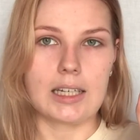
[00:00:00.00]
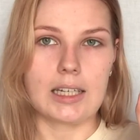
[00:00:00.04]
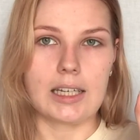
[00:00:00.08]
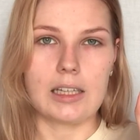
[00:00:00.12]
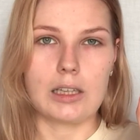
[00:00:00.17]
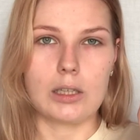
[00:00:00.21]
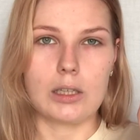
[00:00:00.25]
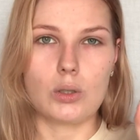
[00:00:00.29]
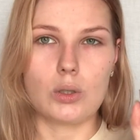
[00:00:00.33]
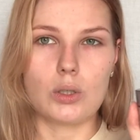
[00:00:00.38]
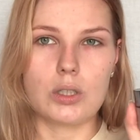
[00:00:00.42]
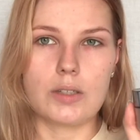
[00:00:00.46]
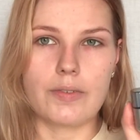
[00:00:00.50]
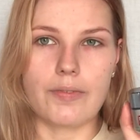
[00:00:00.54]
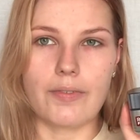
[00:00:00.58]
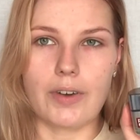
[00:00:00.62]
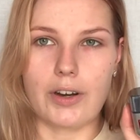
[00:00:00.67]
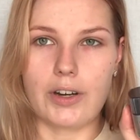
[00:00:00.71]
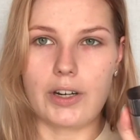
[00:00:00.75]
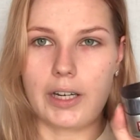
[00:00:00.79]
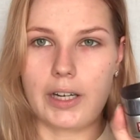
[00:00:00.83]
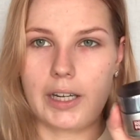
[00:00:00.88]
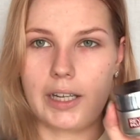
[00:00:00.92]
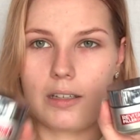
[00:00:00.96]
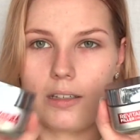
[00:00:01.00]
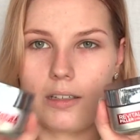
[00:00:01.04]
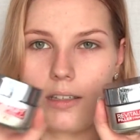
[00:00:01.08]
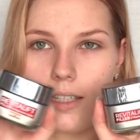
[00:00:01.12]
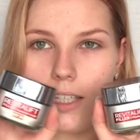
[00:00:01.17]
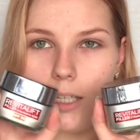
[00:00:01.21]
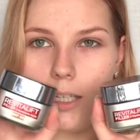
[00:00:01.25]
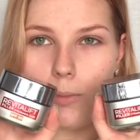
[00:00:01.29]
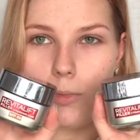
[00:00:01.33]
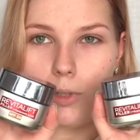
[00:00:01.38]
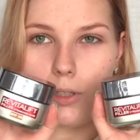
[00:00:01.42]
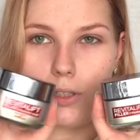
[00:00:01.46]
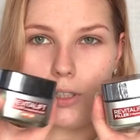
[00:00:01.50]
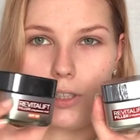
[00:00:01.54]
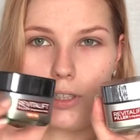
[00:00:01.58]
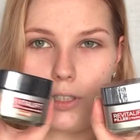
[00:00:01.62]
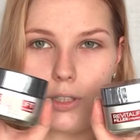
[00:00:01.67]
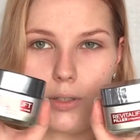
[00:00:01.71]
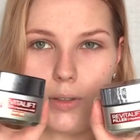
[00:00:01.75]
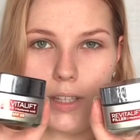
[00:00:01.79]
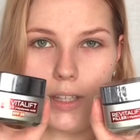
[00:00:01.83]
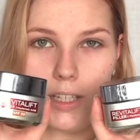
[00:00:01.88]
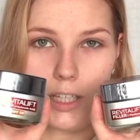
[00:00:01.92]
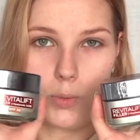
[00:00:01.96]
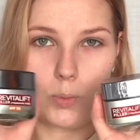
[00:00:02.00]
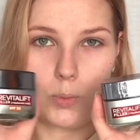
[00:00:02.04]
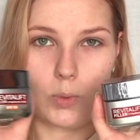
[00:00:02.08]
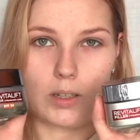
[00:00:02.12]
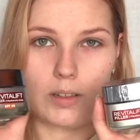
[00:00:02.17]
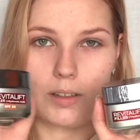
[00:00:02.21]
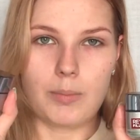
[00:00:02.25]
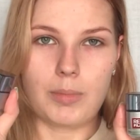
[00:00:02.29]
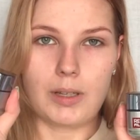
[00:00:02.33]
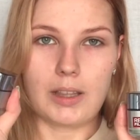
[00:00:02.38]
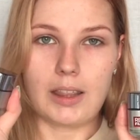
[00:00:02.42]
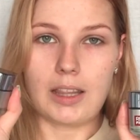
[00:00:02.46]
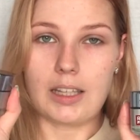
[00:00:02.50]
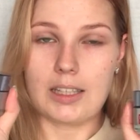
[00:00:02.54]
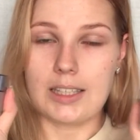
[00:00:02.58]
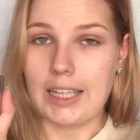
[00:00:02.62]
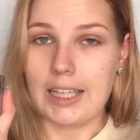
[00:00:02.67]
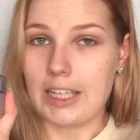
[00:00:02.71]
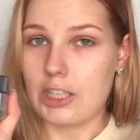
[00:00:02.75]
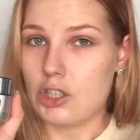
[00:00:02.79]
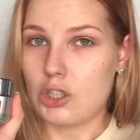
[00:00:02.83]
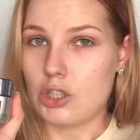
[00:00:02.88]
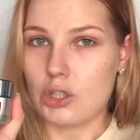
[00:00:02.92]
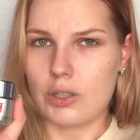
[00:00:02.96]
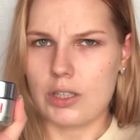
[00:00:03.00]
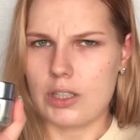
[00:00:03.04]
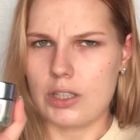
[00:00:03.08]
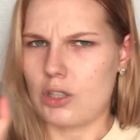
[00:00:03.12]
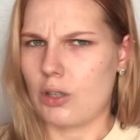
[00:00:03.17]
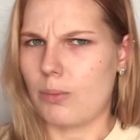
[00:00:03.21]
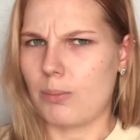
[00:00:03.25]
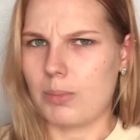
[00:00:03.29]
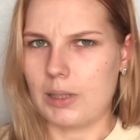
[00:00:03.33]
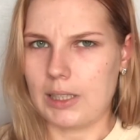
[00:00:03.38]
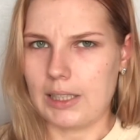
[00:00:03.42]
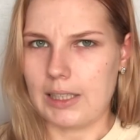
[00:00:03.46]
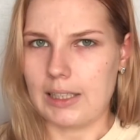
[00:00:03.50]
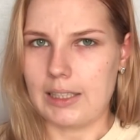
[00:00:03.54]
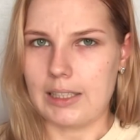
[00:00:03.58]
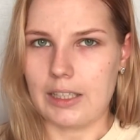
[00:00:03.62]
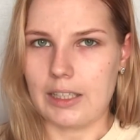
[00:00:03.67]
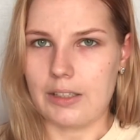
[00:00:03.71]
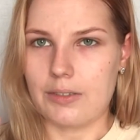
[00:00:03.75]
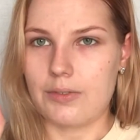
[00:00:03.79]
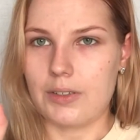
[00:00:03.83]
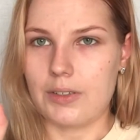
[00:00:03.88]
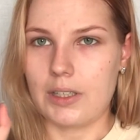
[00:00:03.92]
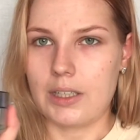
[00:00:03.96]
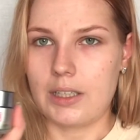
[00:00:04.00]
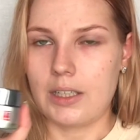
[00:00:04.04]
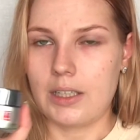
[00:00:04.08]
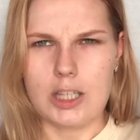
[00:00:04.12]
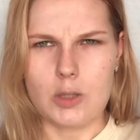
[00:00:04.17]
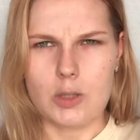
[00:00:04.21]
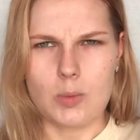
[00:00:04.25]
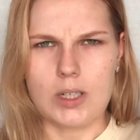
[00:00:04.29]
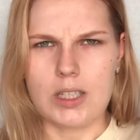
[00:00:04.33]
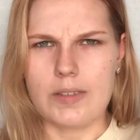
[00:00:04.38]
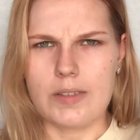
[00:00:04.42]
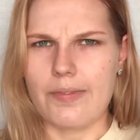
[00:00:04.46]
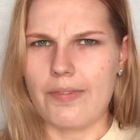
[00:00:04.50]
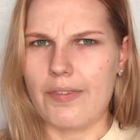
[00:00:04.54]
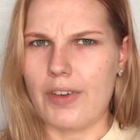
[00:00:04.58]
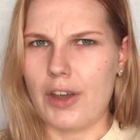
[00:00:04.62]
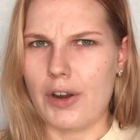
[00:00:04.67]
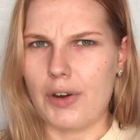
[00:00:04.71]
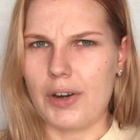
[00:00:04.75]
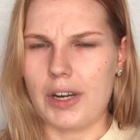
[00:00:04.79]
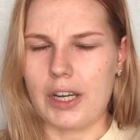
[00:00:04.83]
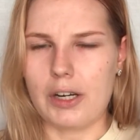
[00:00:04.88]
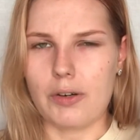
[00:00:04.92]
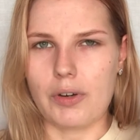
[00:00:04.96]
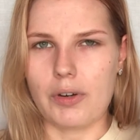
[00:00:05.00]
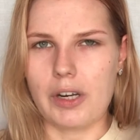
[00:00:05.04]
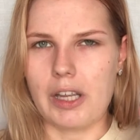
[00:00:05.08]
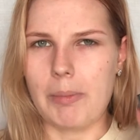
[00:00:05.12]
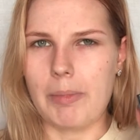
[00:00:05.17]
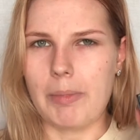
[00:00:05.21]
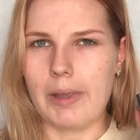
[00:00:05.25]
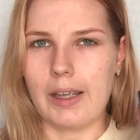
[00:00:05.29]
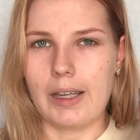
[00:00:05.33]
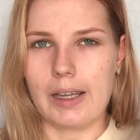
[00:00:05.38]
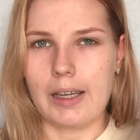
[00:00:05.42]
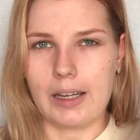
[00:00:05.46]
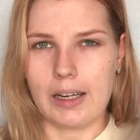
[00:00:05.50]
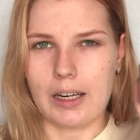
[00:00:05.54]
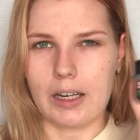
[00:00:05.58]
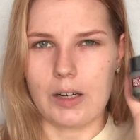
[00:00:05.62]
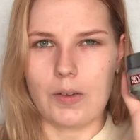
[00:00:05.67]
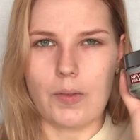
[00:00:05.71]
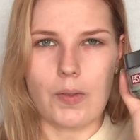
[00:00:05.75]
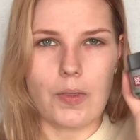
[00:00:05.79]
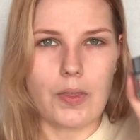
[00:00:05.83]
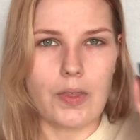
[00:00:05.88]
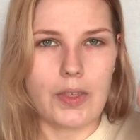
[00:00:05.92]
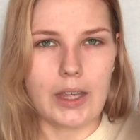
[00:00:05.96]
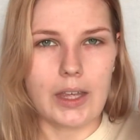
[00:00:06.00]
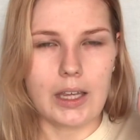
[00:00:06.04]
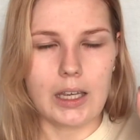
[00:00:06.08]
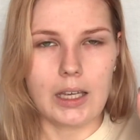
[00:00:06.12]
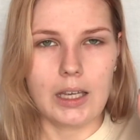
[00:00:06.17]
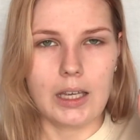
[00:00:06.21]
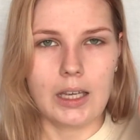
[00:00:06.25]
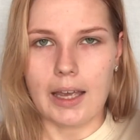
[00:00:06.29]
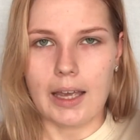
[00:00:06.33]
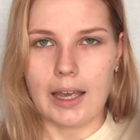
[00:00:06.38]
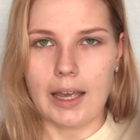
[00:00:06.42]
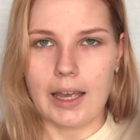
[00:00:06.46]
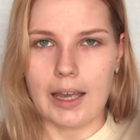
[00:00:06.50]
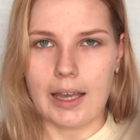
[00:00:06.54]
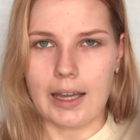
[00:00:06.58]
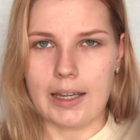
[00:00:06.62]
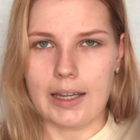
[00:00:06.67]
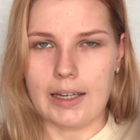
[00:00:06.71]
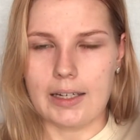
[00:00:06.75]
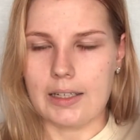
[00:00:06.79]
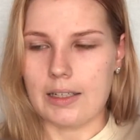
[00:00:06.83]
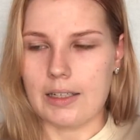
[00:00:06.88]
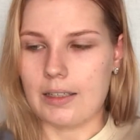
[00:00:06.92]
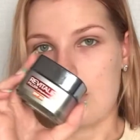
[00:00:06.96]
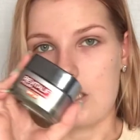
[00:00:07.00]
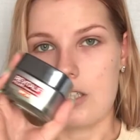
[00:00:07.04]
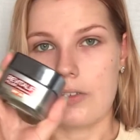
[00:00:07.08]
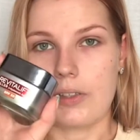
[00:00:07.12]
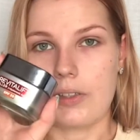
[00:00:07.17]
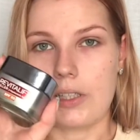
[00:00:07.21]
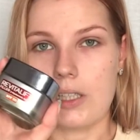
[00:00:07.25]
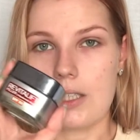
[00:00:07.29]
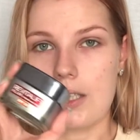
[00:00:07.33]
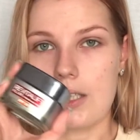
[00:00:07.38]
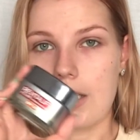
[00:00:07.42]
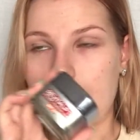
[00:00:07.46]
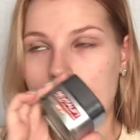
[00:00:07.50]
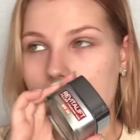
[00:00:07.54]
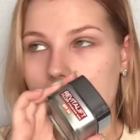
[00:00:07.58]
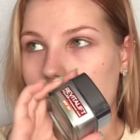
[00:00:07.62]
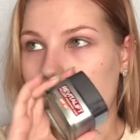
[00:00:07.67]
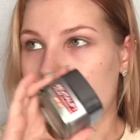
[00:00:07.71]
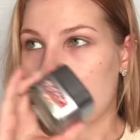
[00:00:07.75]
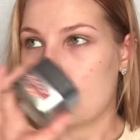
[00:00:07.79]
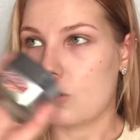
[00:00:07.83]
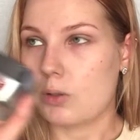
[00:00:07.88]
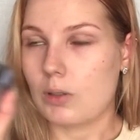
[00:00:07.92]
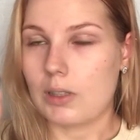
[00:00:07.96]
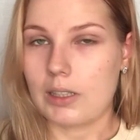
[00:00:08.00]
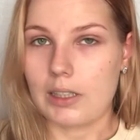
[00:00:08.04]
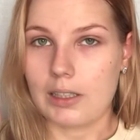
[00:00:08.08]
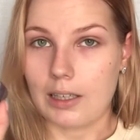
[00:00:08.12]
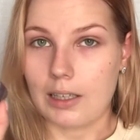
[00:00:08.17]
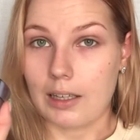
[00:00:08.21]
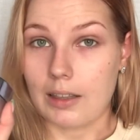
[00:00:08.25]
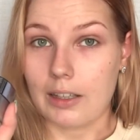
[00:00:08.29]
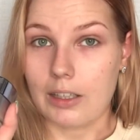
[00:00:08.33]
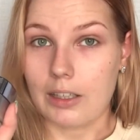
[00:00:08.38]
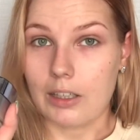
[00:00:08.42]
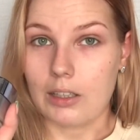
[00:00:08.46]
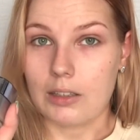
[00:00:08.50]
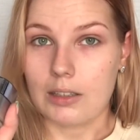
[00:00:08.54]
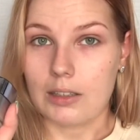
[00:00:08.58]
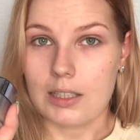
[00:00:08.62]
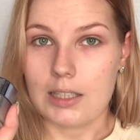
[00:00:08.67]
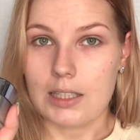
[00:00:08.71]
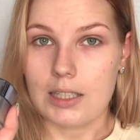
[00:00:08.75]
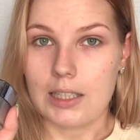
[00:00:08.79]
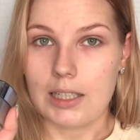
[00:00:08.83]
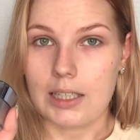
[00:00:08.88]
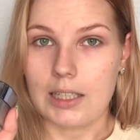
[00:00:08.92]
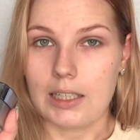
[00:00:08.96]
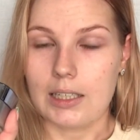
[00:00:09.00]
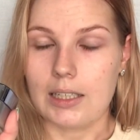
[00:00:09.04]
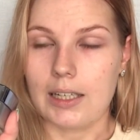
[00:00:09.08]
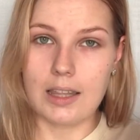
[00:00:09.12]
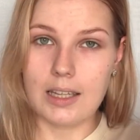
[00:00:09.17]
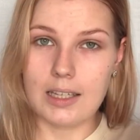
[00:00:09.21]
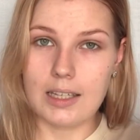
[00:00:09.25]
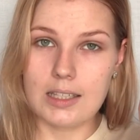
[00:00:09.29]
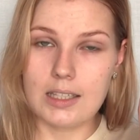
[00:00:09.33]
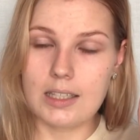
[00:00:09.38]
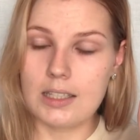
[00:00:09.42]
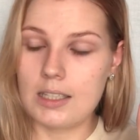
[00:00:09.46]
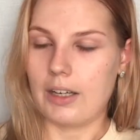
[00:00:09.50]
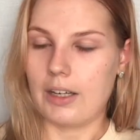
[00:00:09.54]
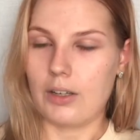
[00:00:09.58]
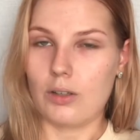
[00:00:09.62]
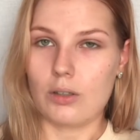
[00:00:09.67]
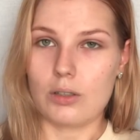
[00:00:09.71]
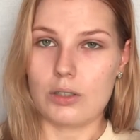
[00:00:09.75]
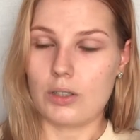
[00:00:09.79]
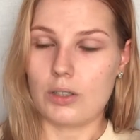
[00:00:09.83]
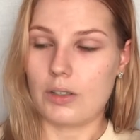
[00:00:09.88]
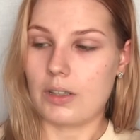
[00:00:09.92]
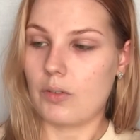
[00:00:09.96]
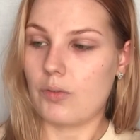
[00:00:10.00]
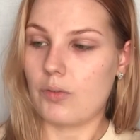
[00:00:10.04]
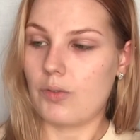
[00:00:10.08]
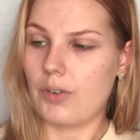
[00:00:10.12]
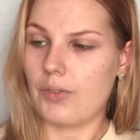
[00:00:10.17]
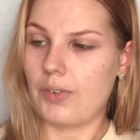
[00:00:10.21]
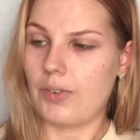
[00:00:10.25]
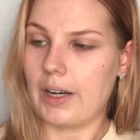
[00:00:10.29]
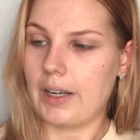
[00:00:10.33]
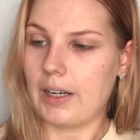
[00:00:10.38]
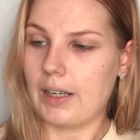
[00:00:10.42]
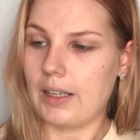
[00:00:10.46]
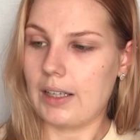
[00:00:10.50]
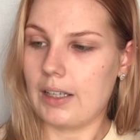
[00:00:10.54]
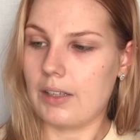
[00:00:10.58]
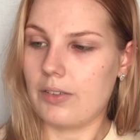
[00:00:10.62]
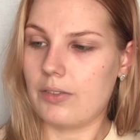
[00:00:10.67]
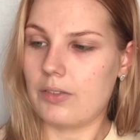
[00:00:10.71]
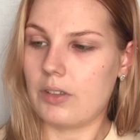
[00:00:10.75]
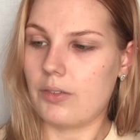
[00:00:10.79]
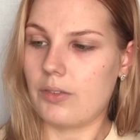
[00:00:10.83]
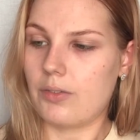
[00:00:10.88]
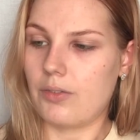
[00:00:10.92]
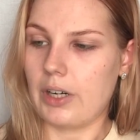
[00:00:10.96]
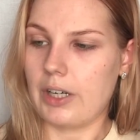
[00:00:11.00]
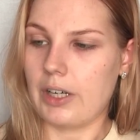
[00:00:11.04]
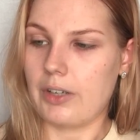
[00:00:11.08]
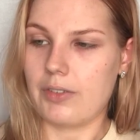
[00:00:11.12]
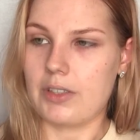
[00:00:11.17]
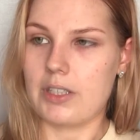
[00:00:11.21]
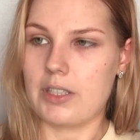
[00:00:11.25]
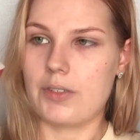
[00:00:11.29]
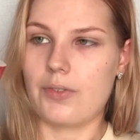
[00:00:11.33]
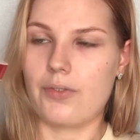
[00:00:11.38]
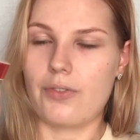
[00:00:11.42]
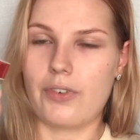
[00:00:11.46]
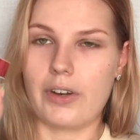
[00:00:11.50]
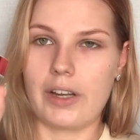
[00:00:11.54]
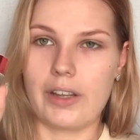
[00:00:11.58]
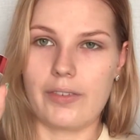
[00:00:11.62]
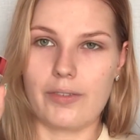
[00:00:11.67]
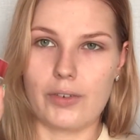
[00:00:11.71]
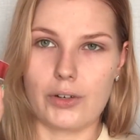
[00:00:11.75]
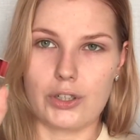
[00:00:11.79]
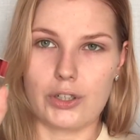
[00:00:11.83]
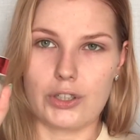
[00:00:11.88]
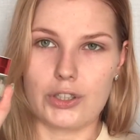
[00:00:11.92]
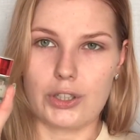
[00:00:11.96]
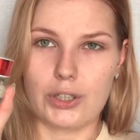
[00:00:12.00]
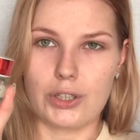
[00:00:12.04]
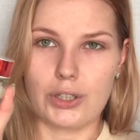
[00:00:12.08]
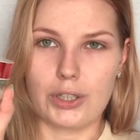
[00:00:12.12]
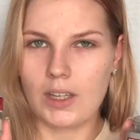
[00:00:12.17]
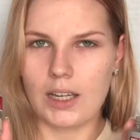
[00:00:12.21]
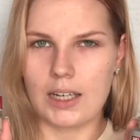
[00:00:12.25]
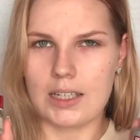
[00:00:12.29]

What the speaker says: It looks very similar to this one, but the texture is completely different. This one is very creamy and kind of thick, and this feels like absolutely nothing on the skin. This, and also the Revitalift fragrance-free version.